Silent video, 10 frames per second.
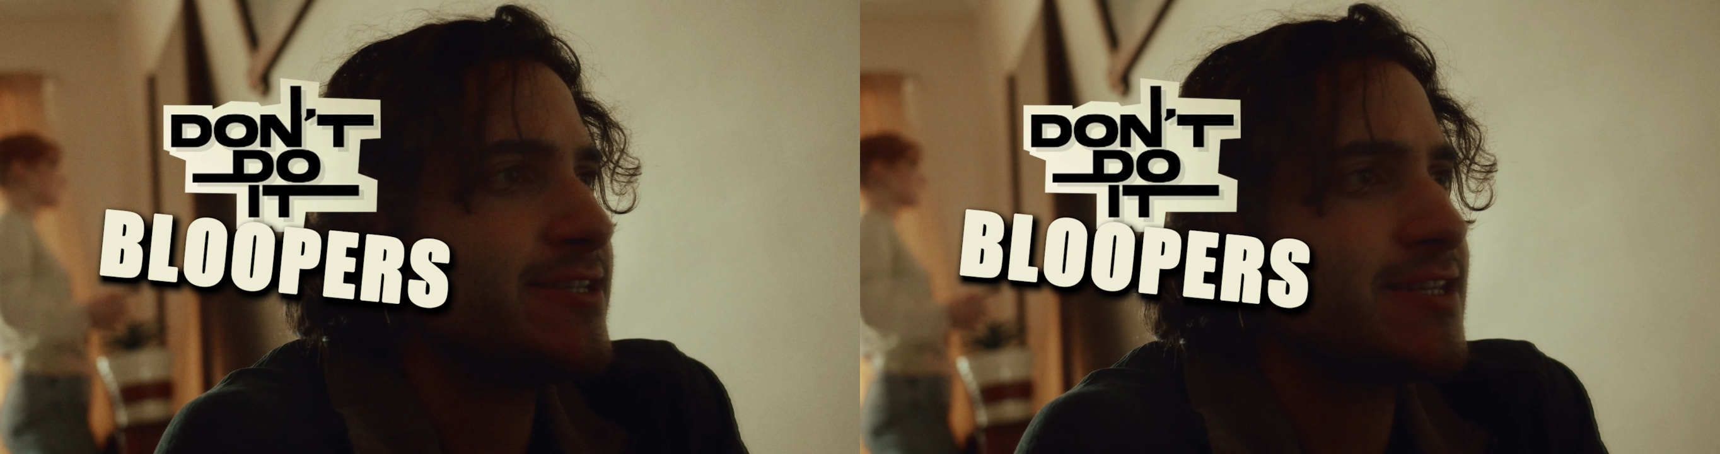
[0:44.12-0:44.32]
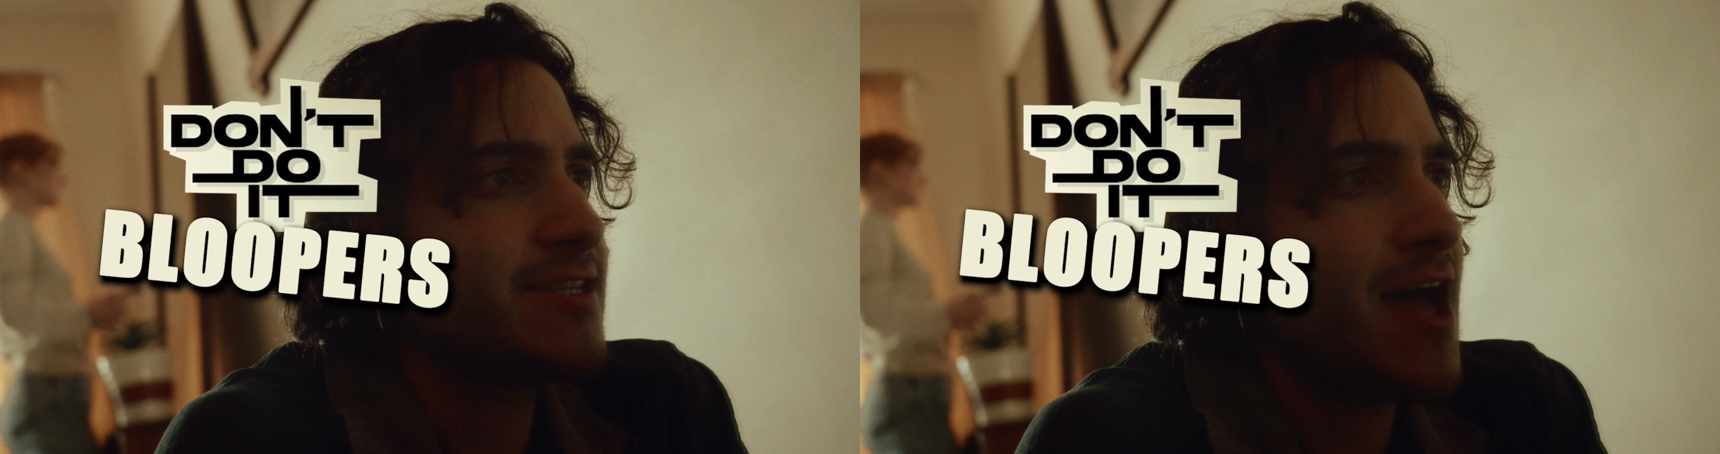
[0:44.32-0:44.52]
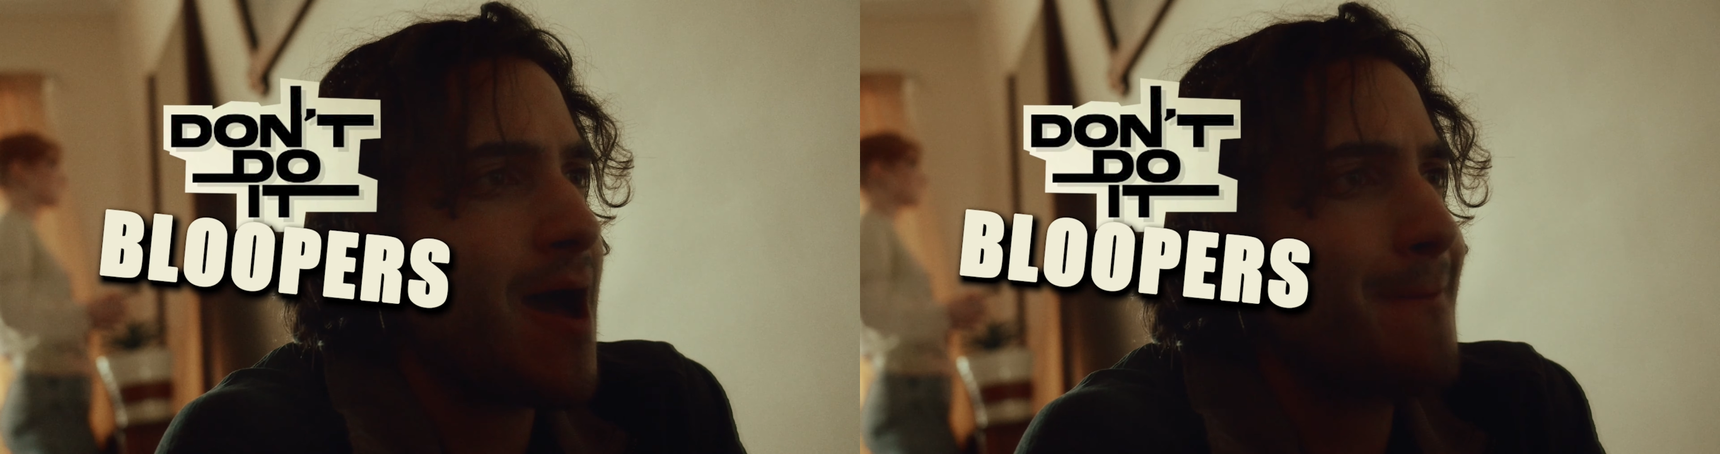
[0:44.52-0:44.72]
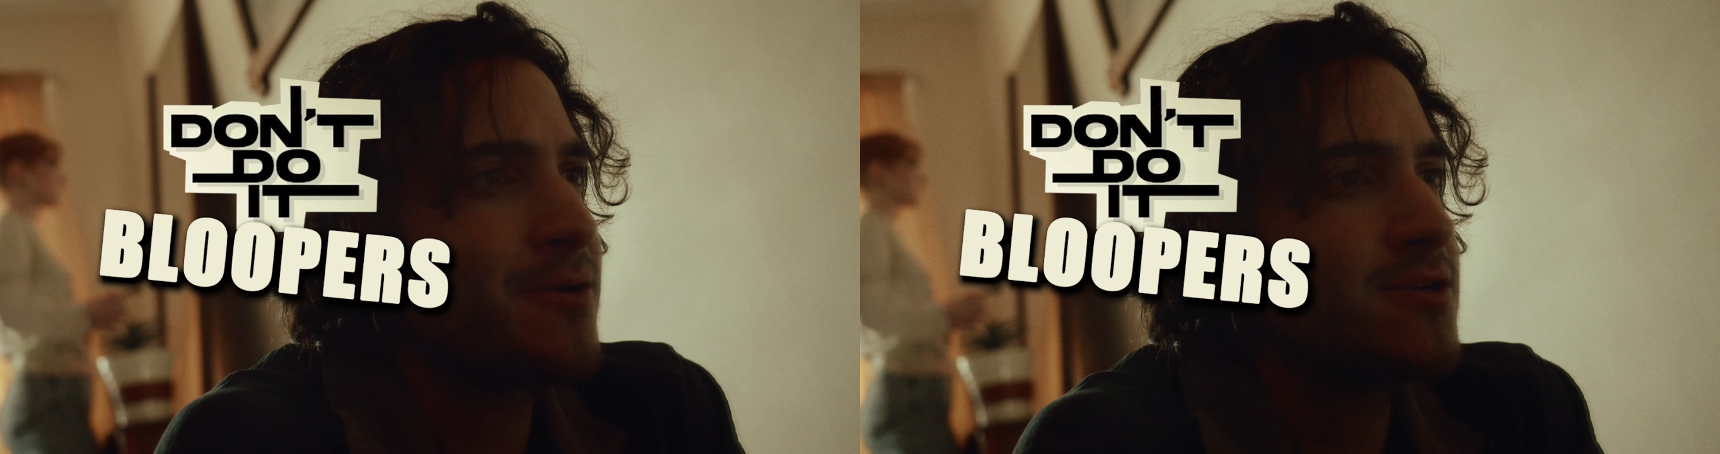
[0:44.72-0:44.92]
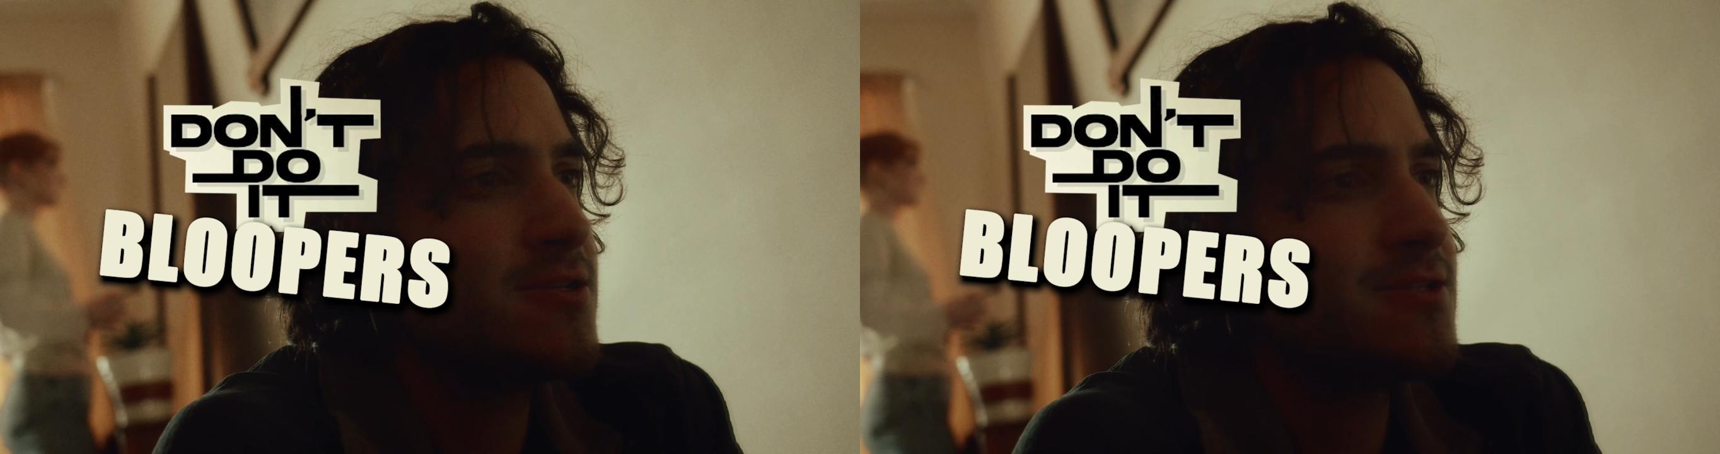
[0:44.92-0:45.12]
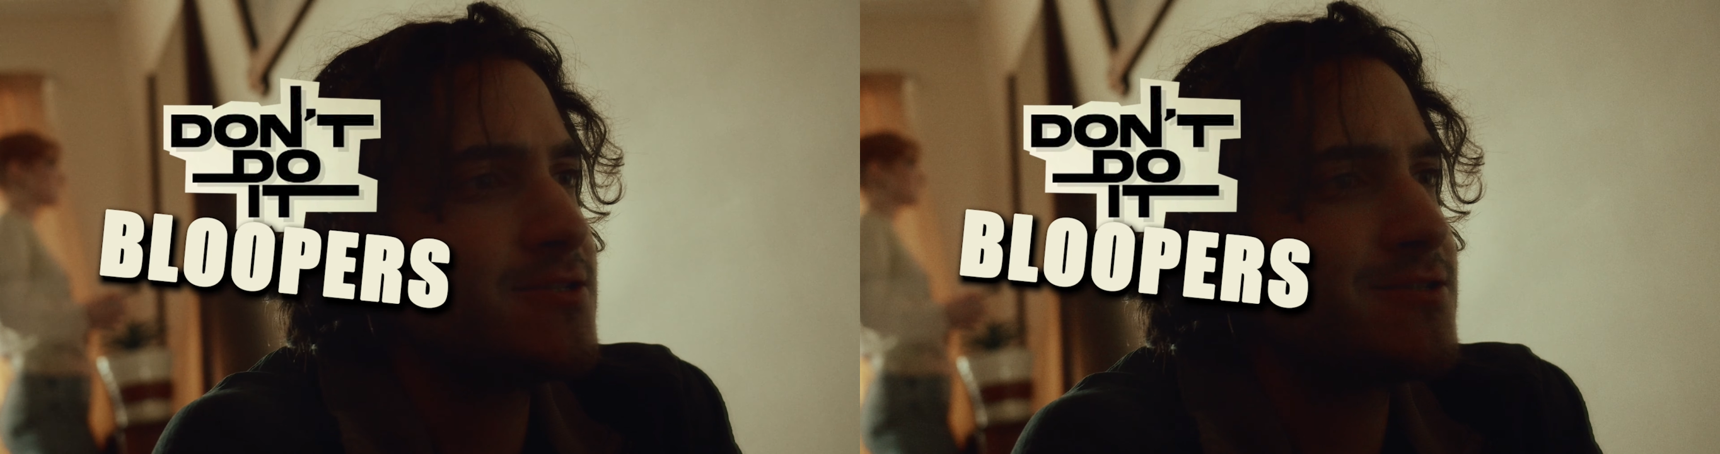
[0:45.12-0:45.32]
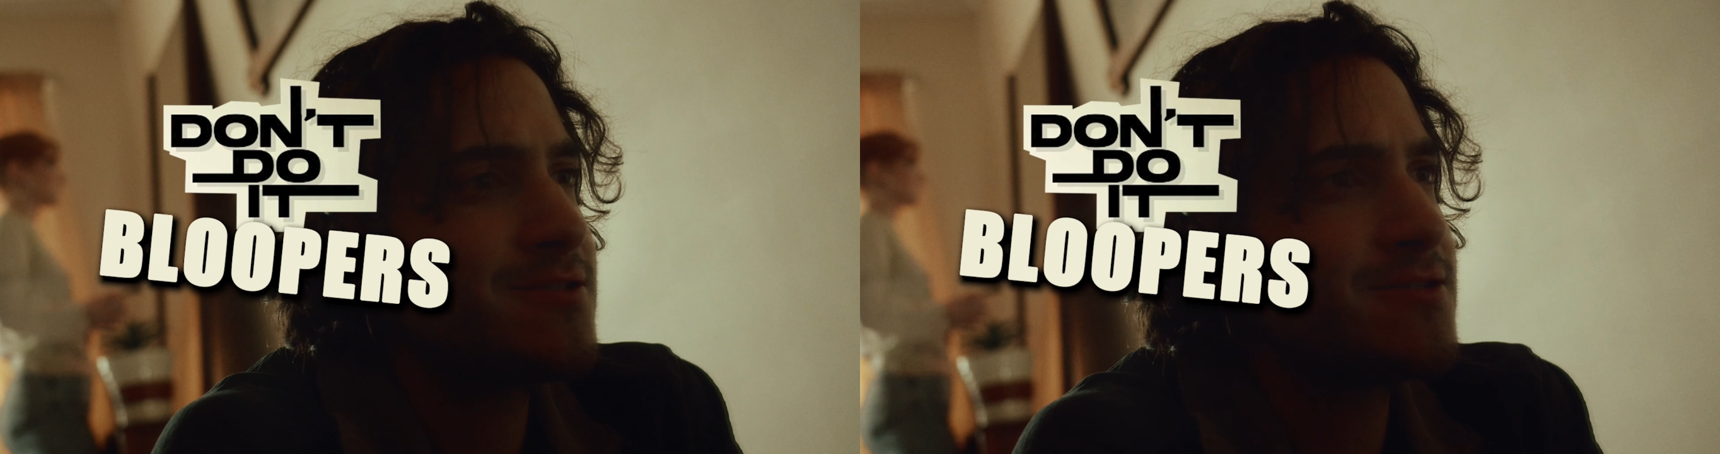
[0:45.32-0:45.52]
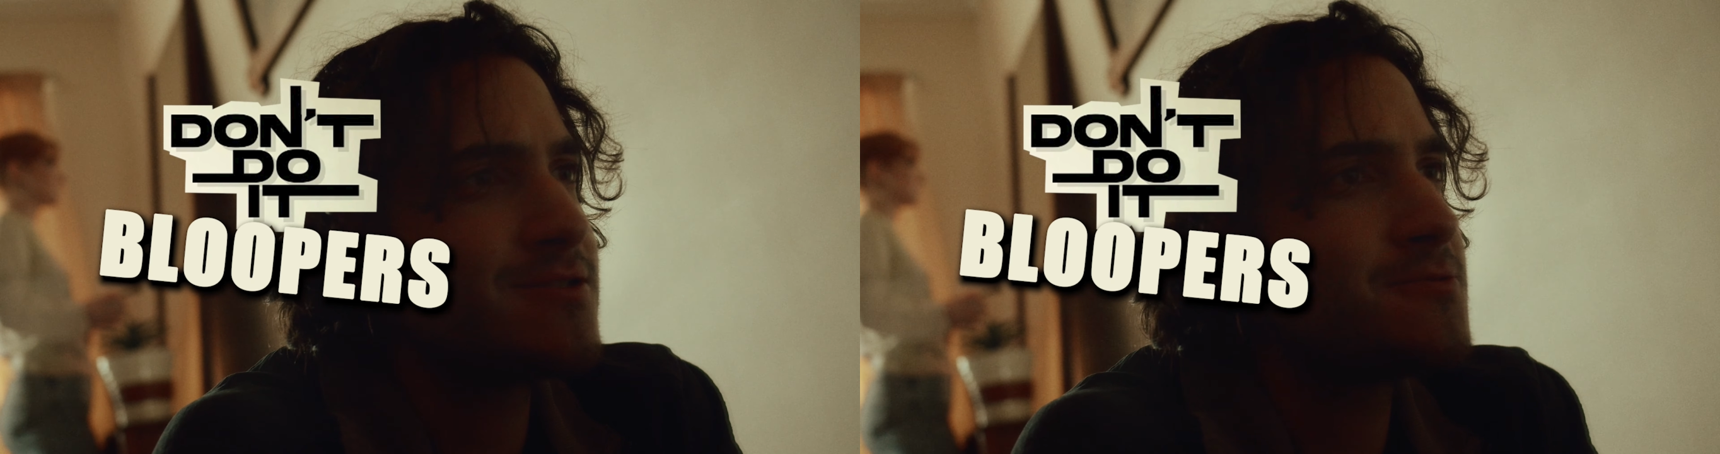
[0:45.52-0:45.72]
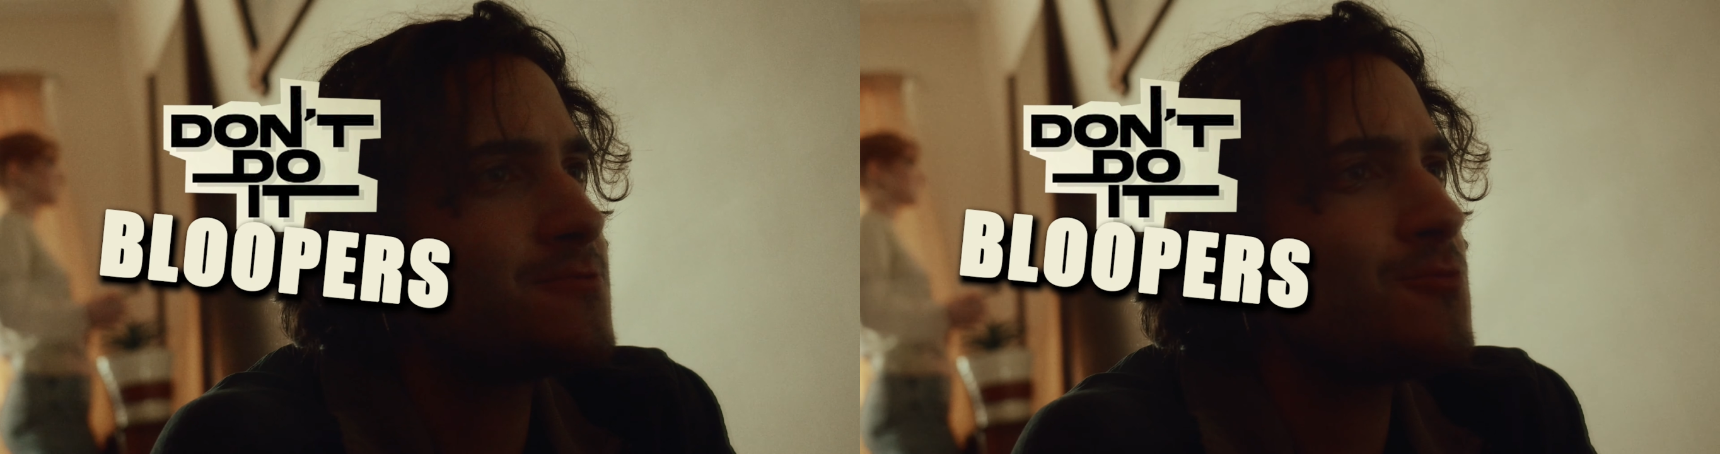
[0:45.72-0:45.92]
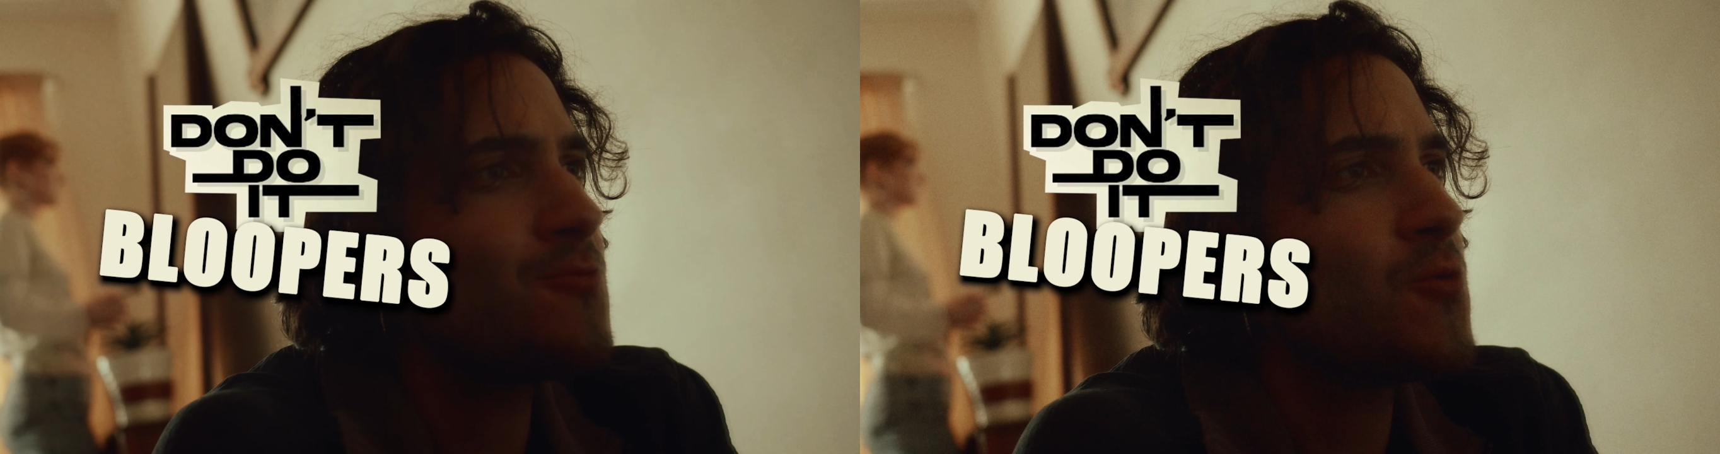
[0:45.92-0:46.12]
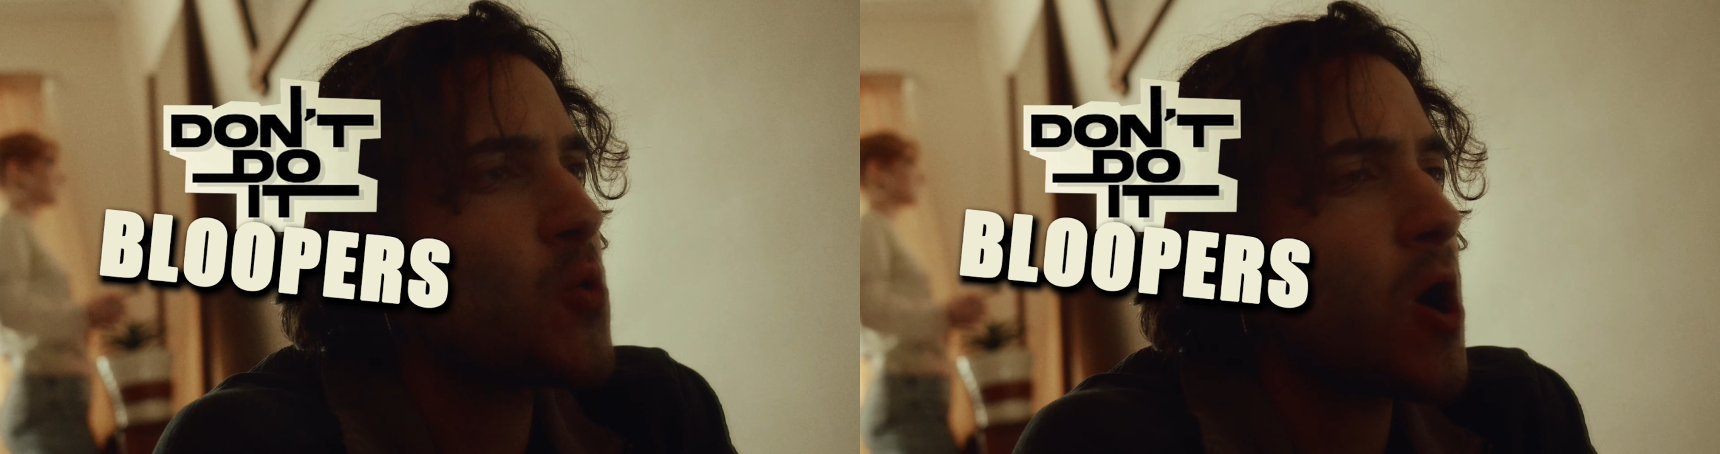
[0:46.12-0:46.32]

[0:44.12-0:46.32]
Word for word: does it happen?